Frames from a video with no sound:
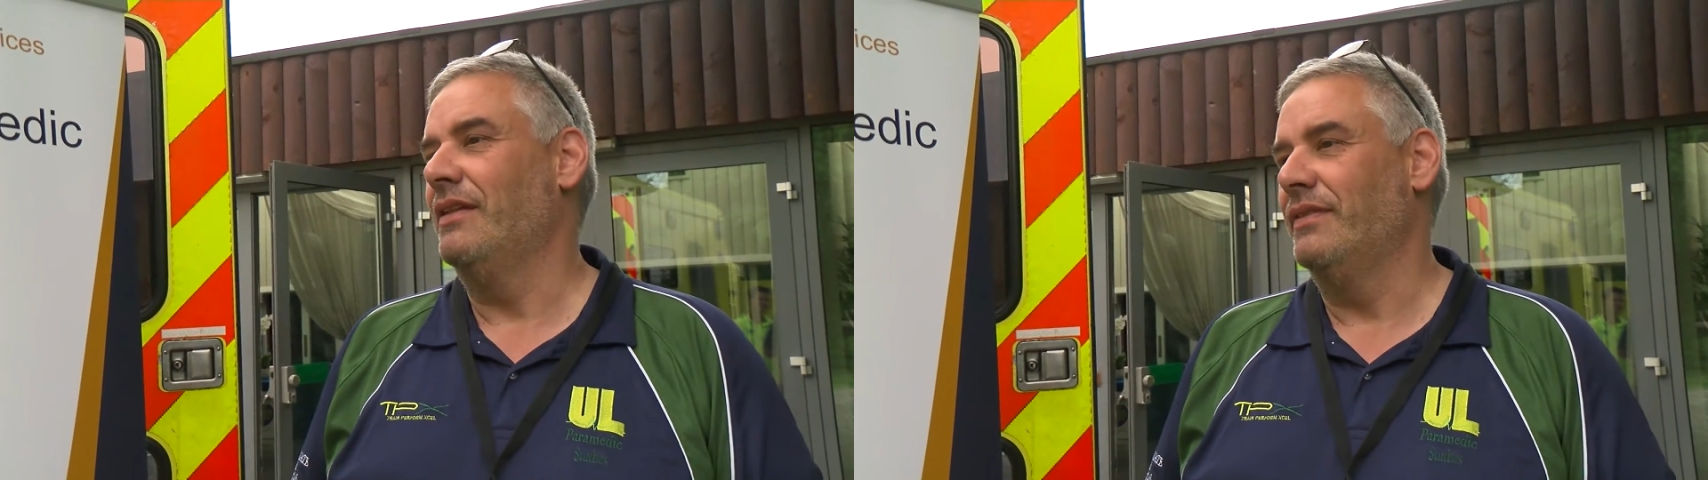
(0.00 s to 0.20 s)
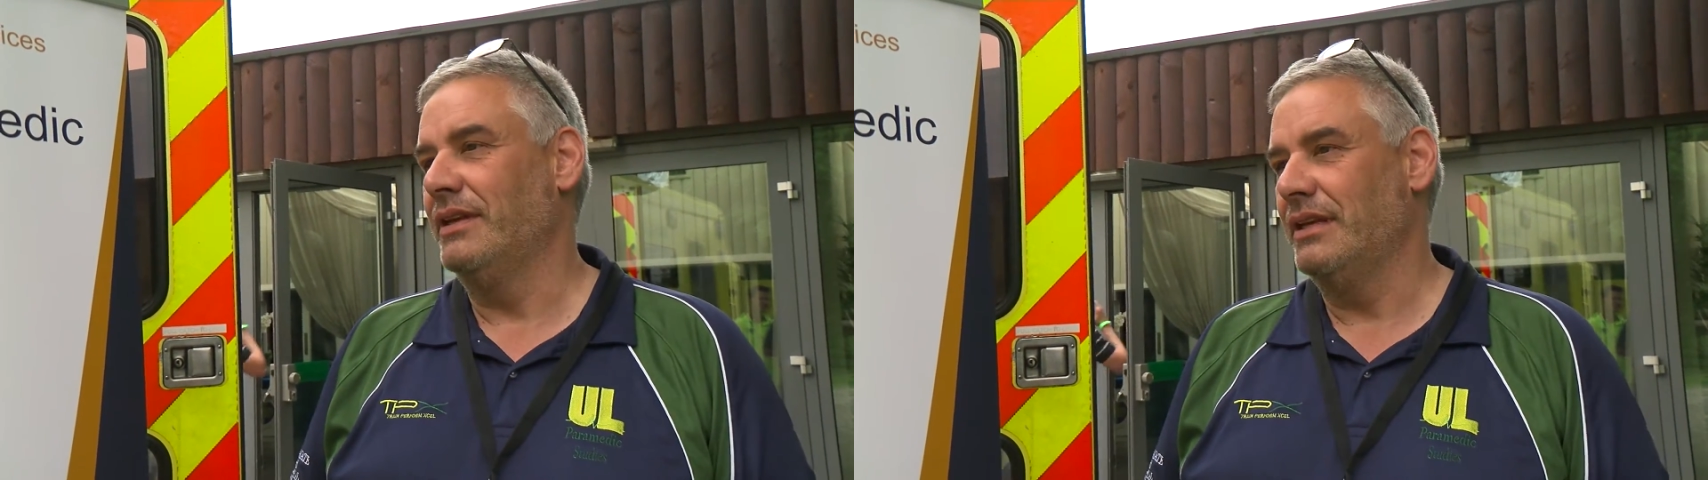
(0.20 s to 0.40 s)

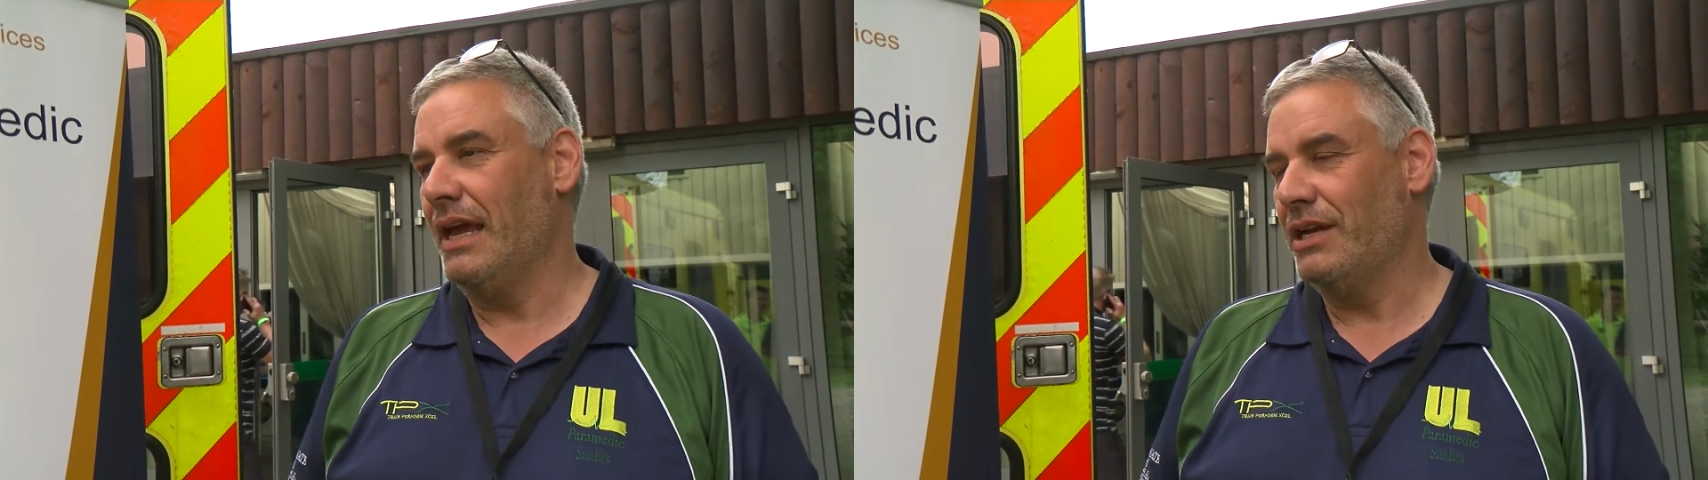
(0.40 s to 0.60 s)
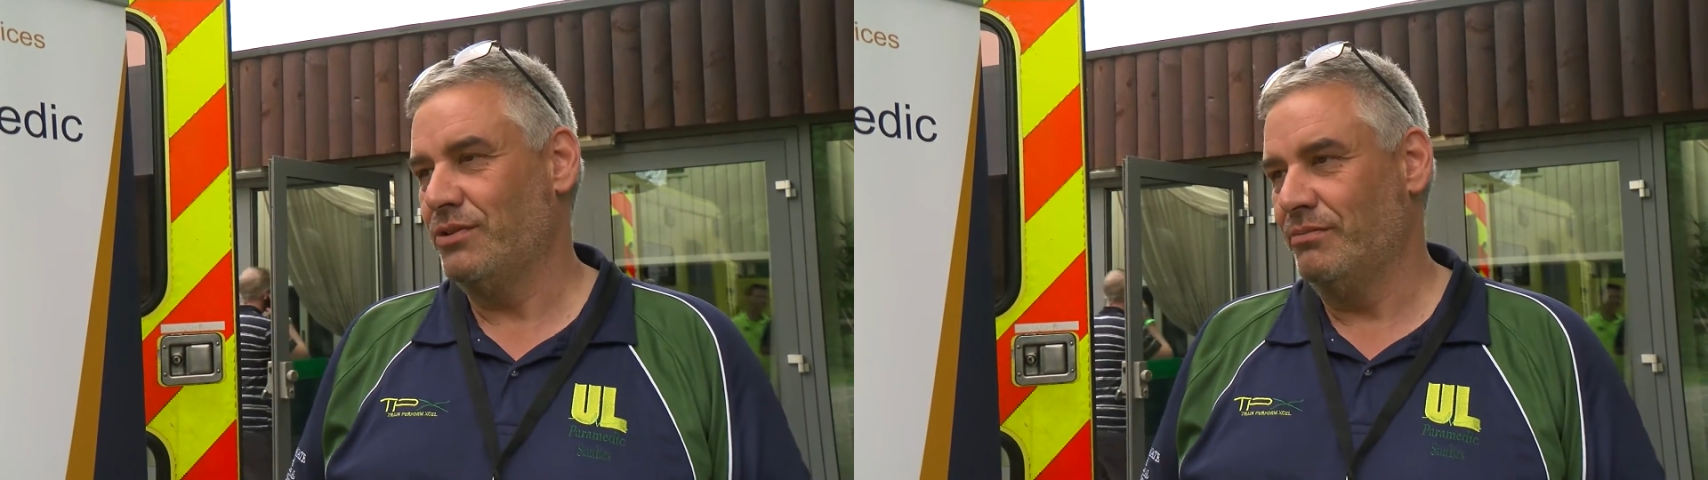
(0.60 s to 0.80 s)
and the
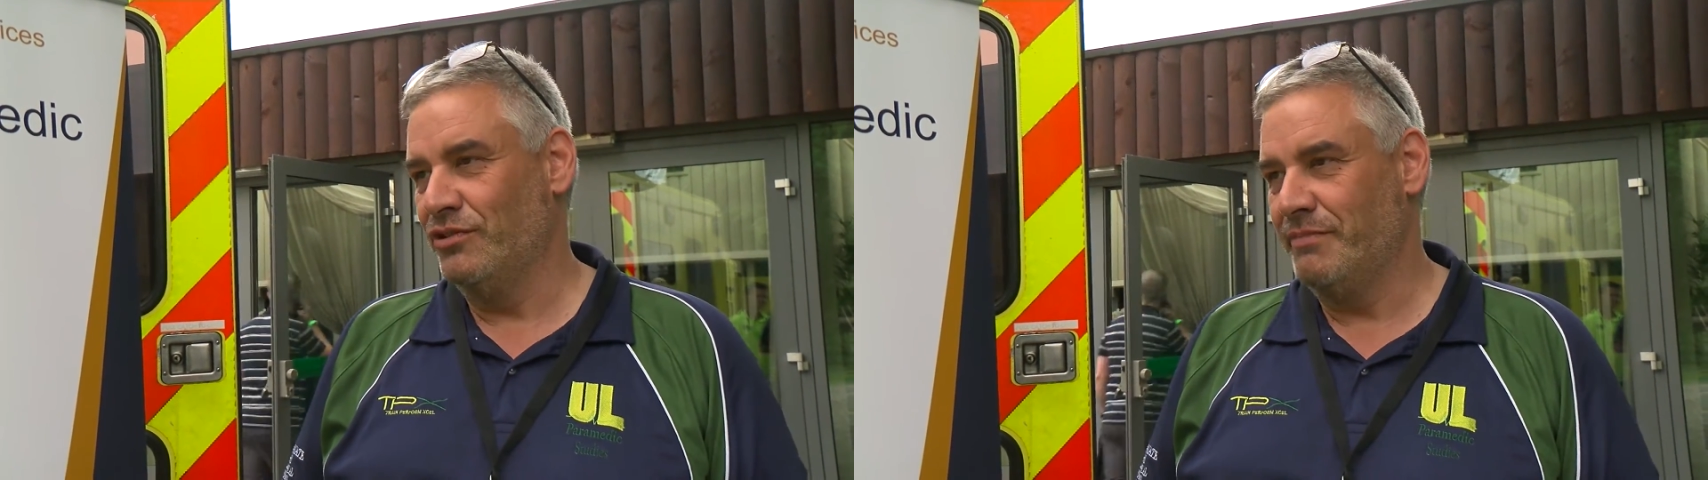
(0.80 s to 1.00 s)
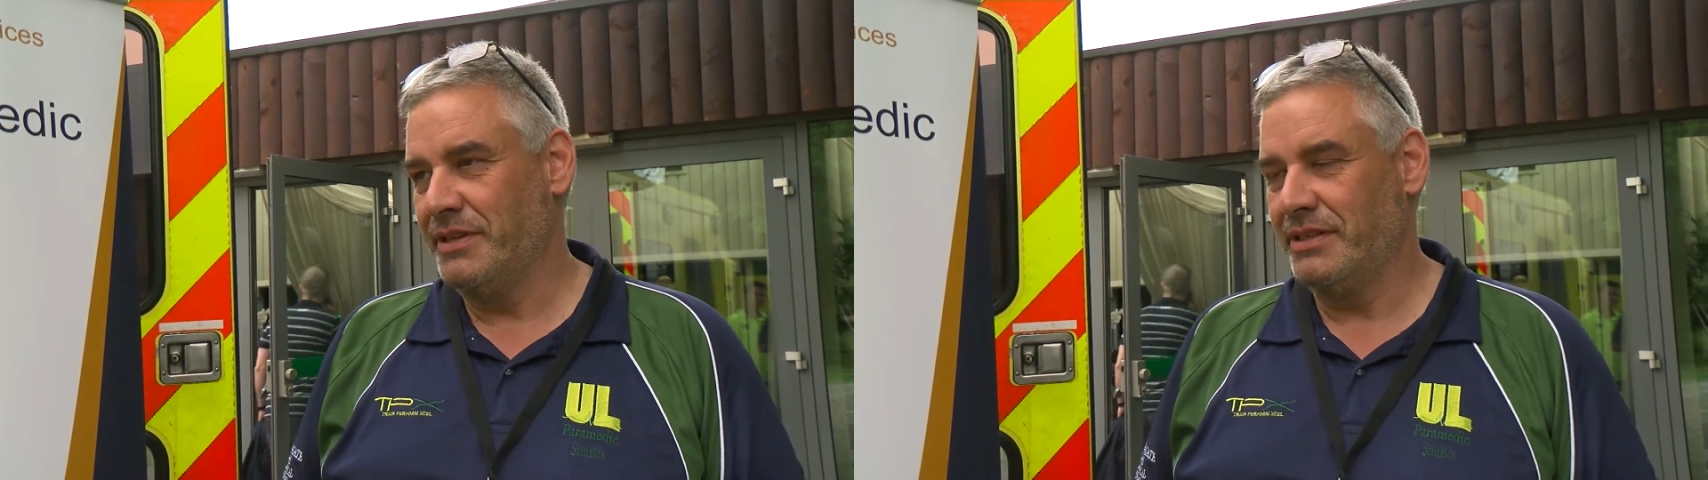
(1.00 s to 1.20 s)
actual
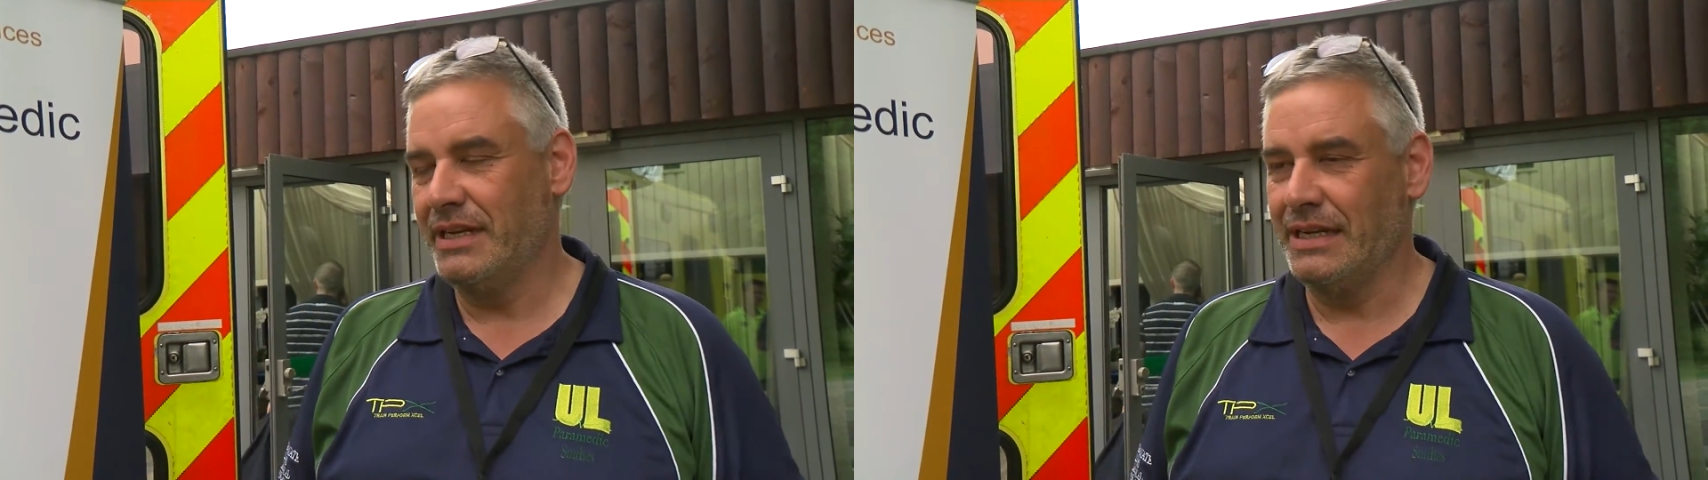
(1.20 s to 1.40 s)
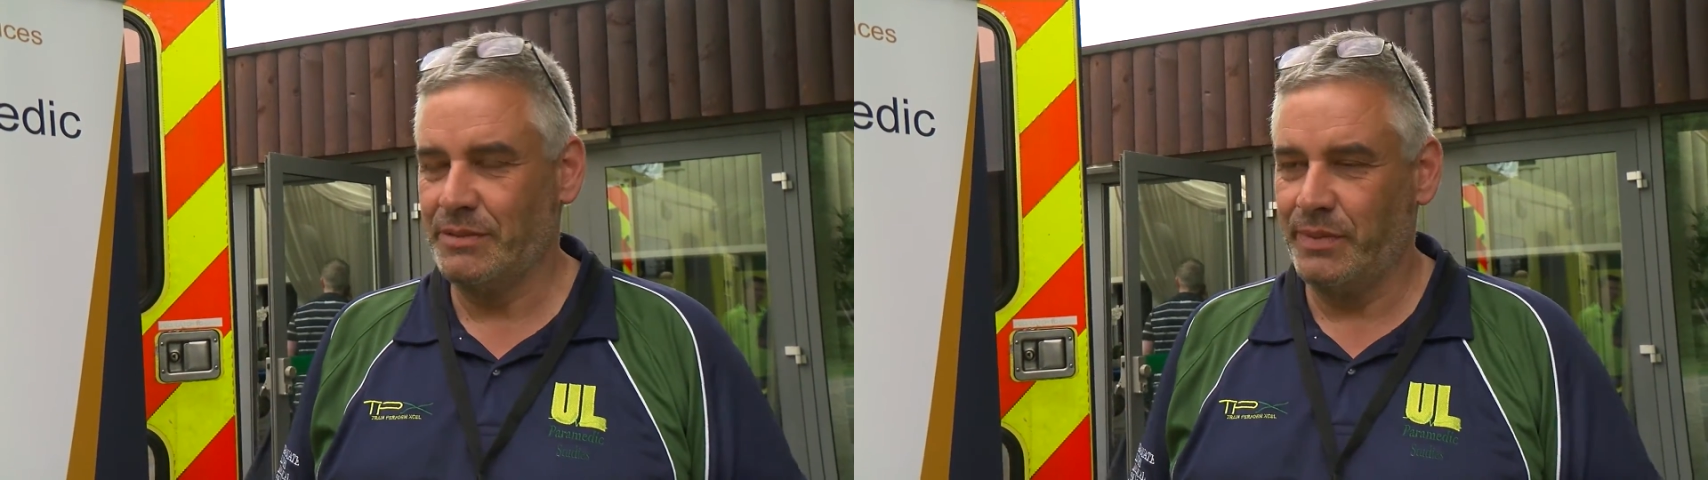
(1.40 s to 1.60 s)
movement that
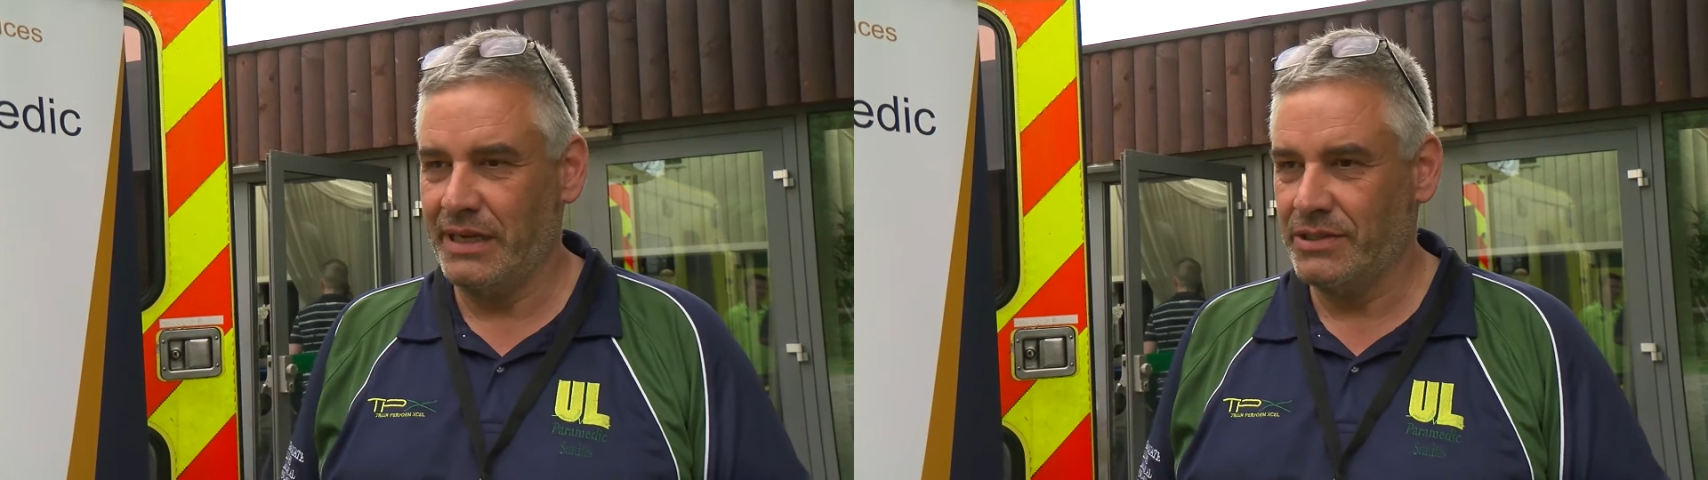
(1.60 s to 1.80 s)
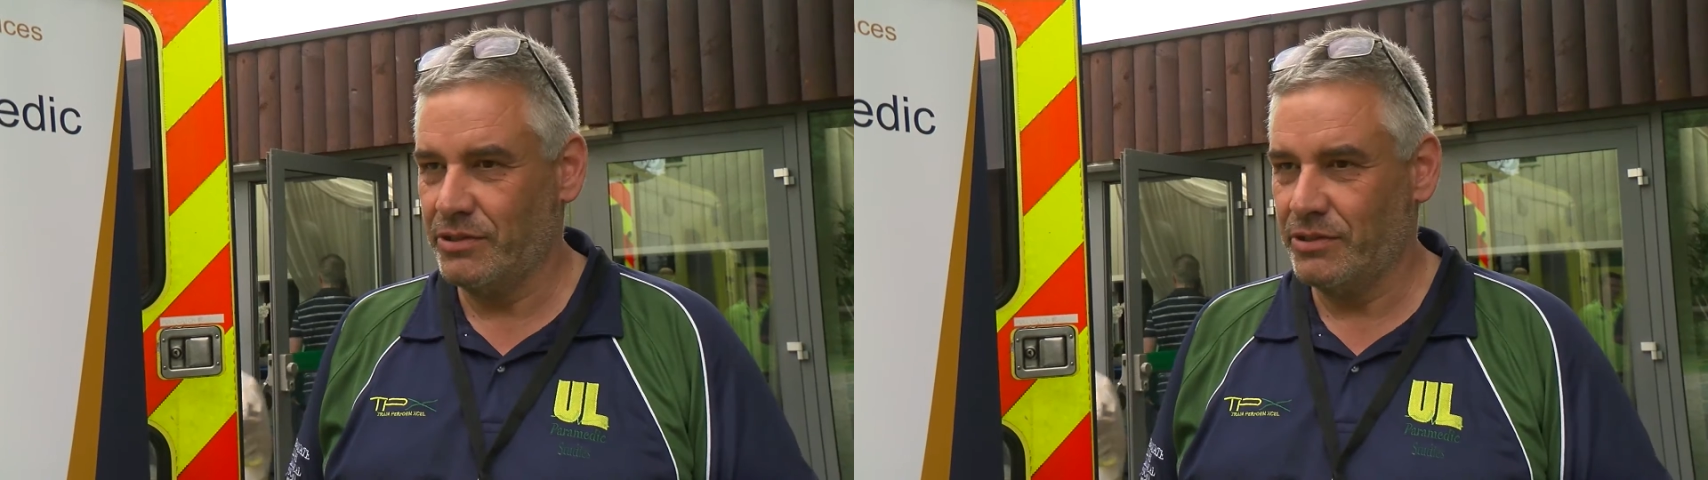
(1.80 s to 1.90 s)
takes place.